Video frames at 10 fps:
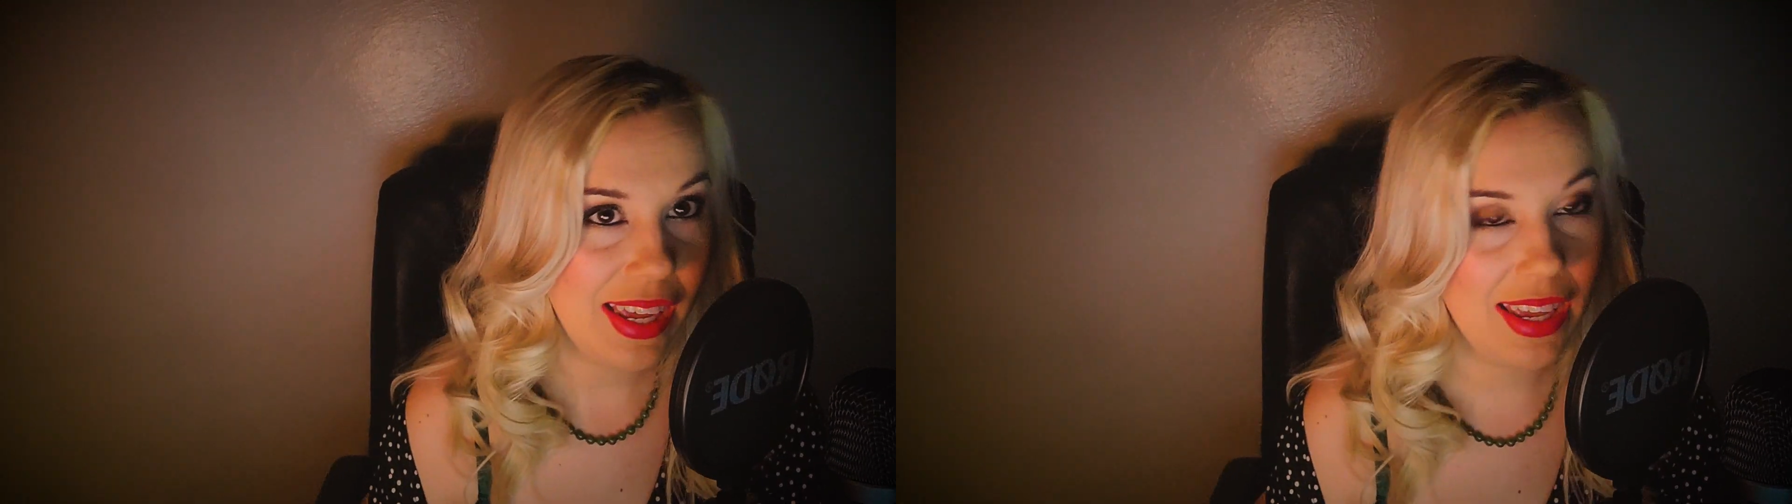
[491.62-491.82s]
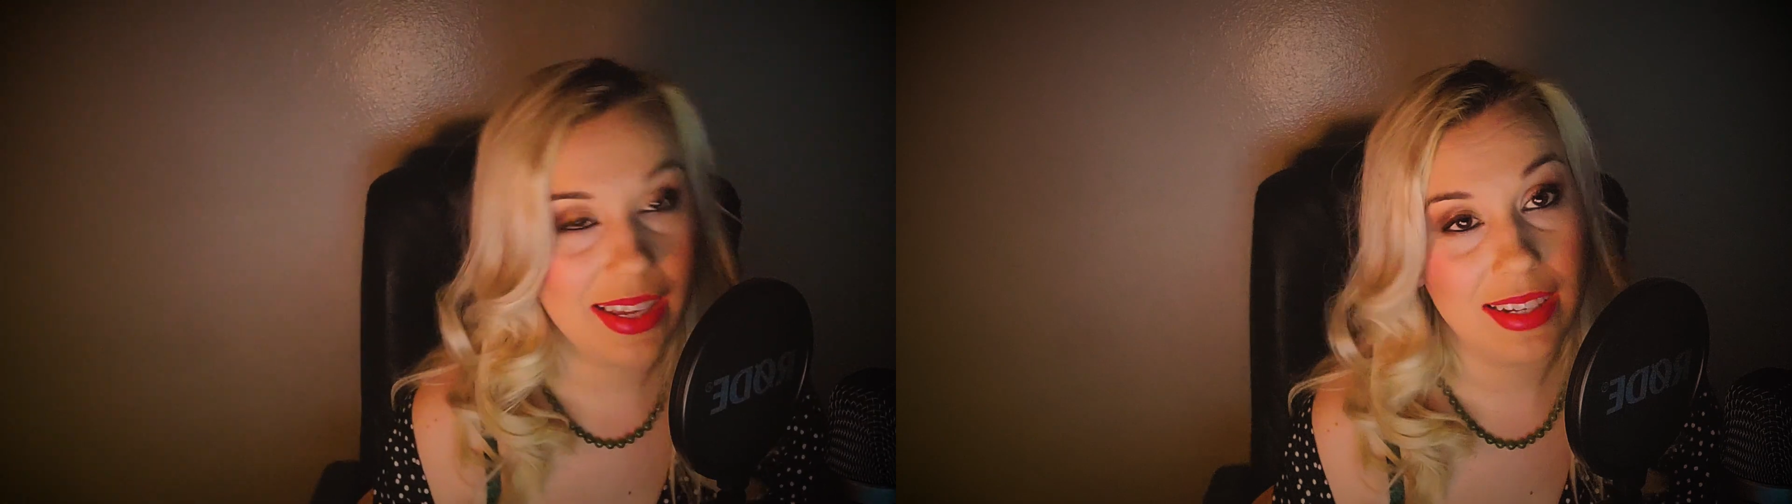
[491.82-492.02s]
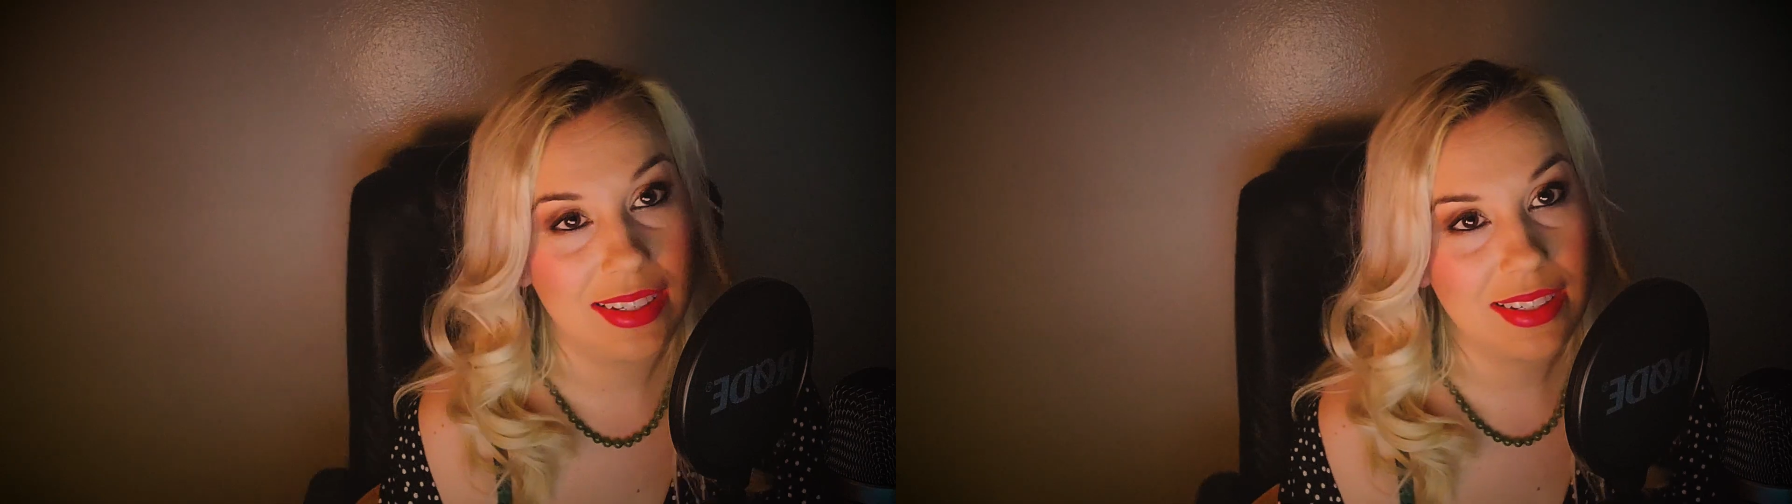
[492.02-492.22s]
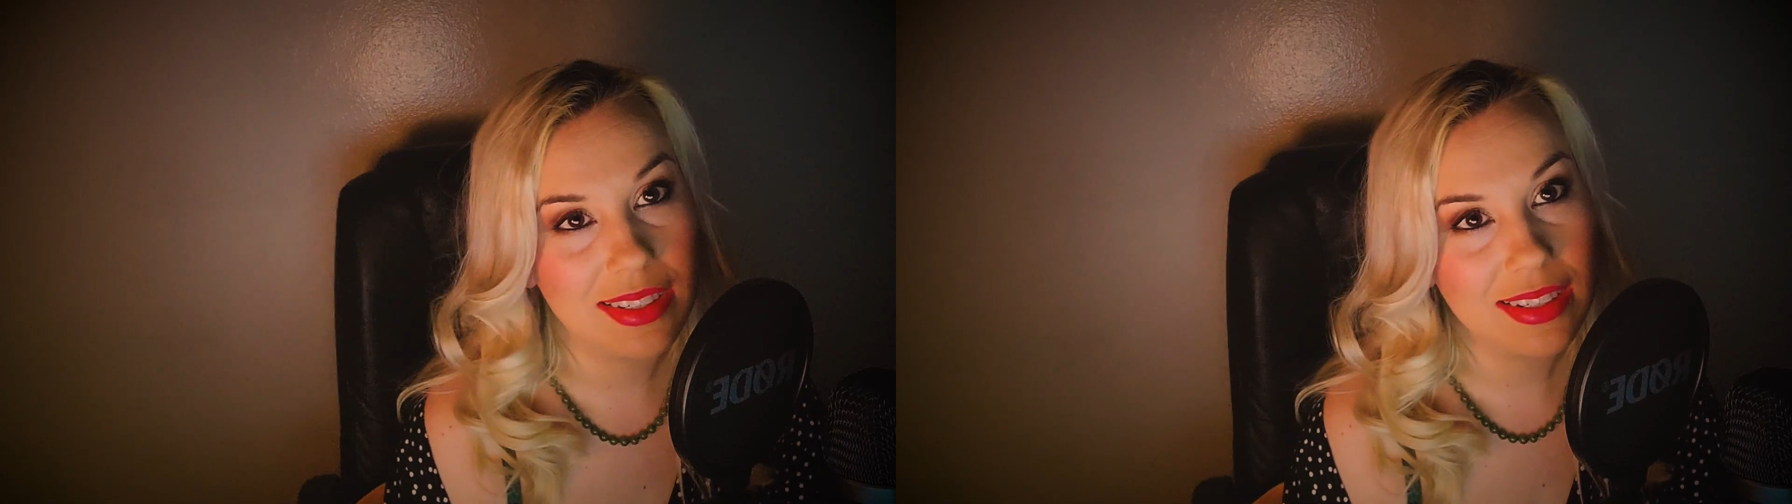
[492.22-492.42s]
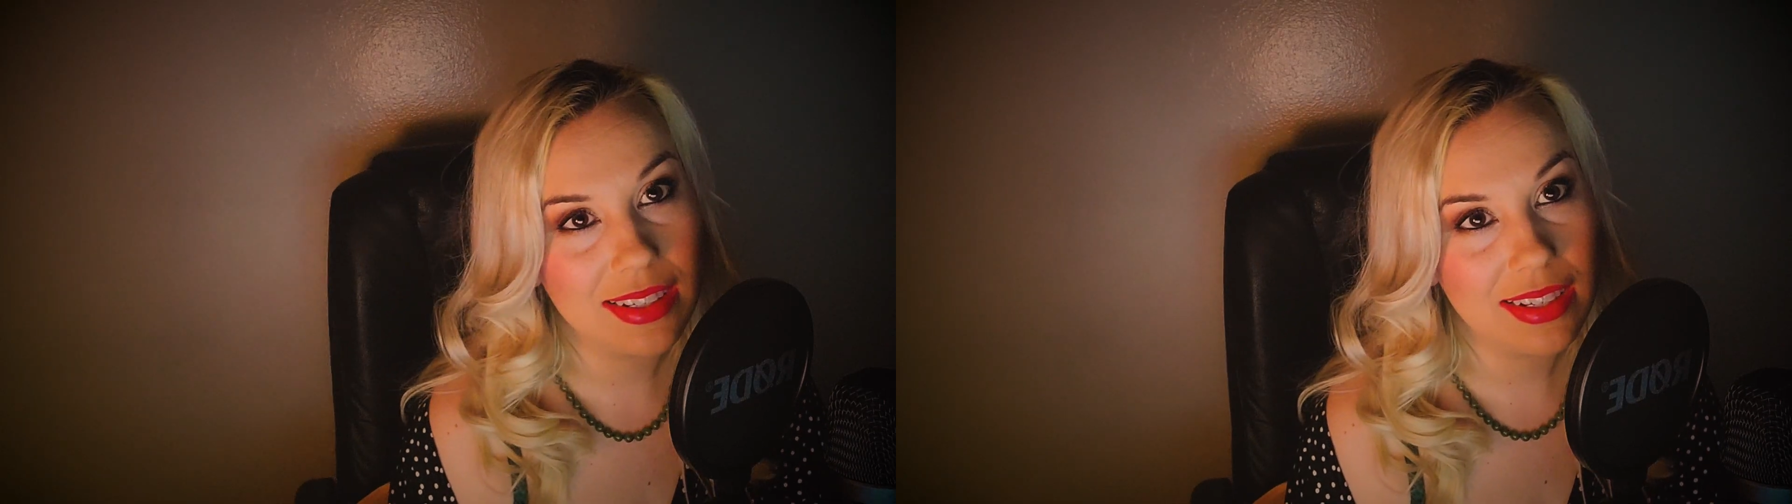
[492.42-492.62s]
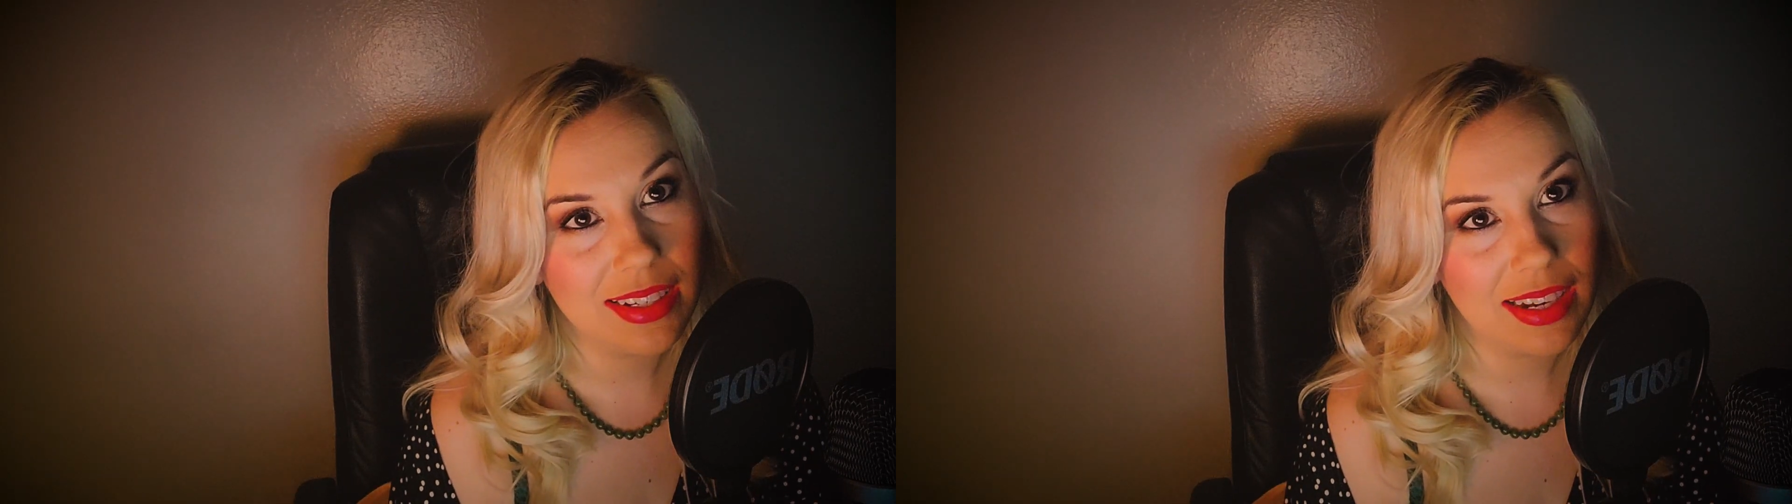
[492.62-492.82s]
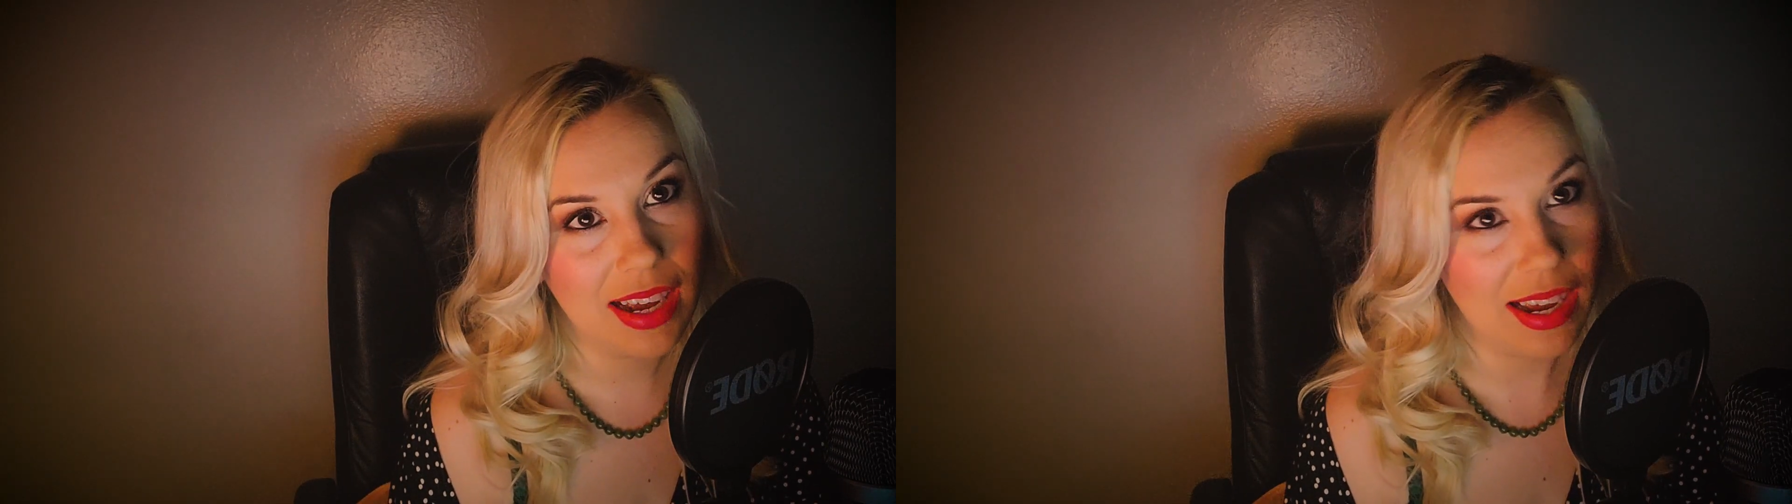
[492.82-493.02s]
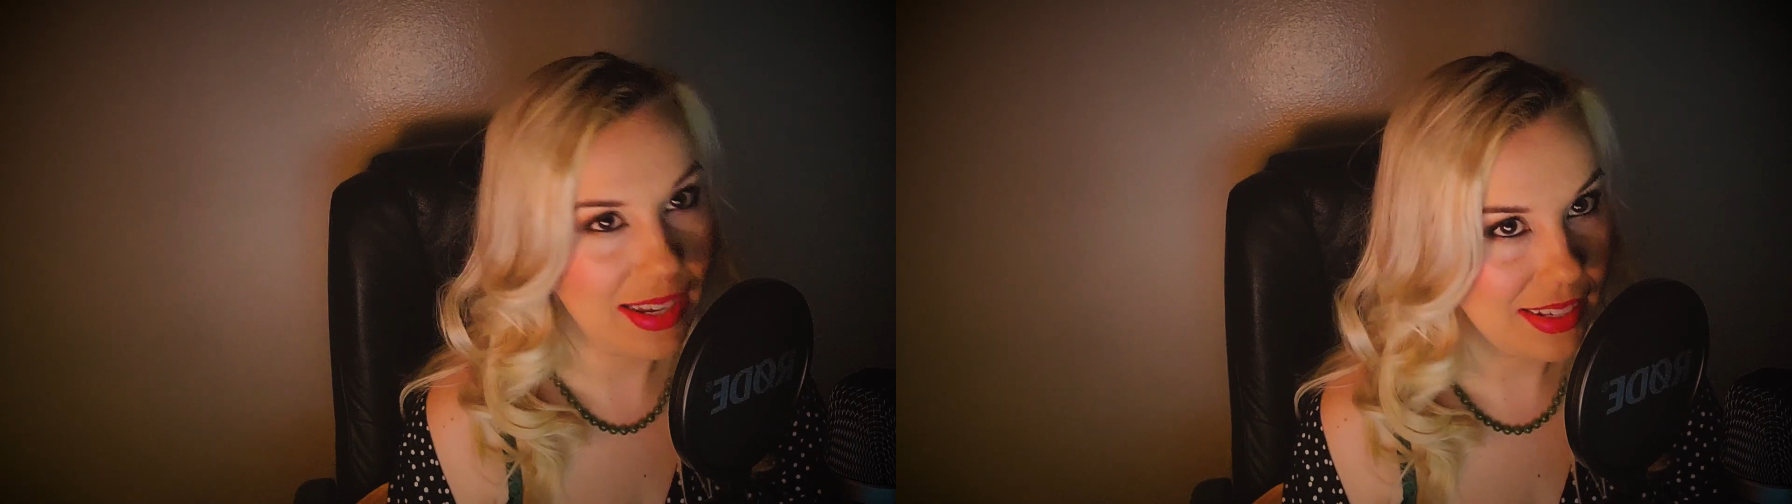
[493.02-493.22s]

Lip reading: And I